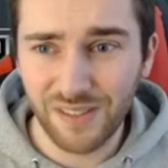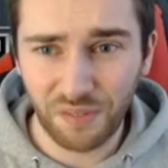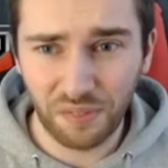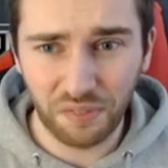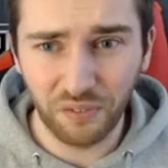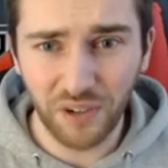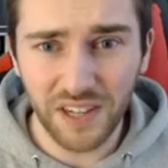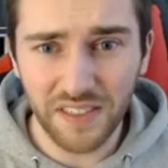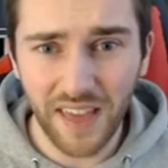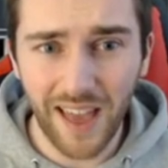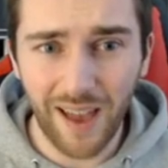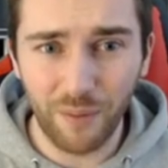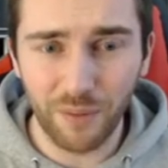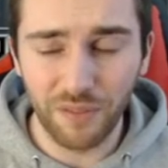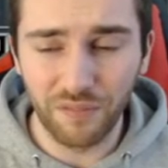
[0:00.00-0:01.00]
three
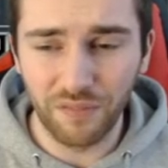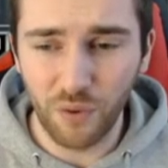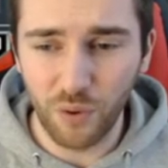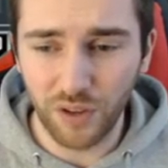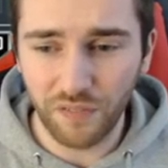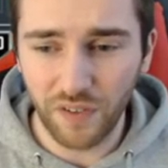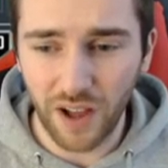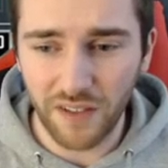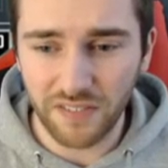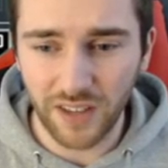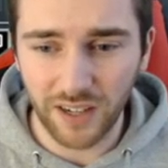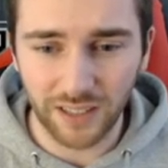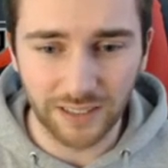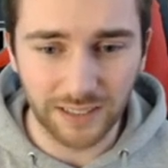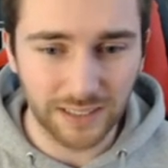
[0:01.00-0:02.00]
there within forty-five
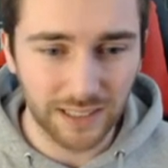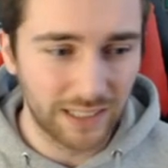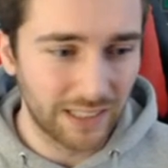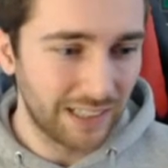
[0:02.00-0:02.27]
seconds.